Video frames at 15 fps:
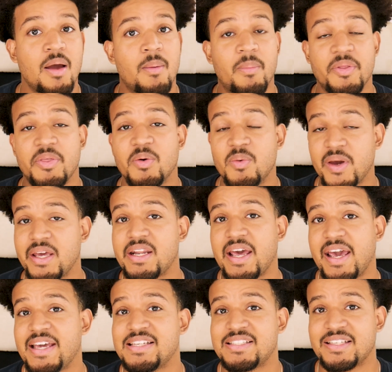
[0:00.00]
but the way
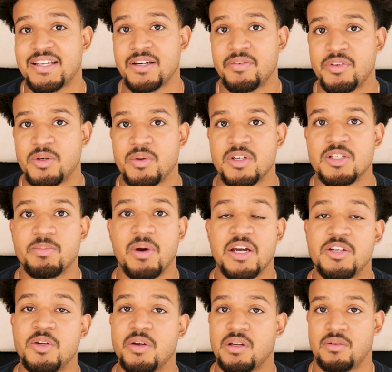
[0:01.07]
to ace the interview is by
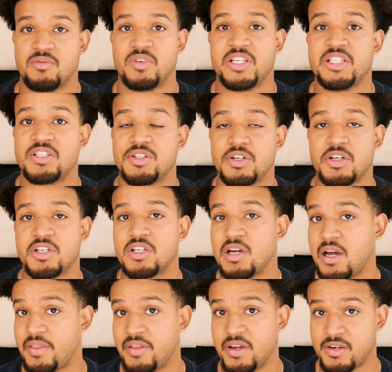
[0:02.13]
doing research on the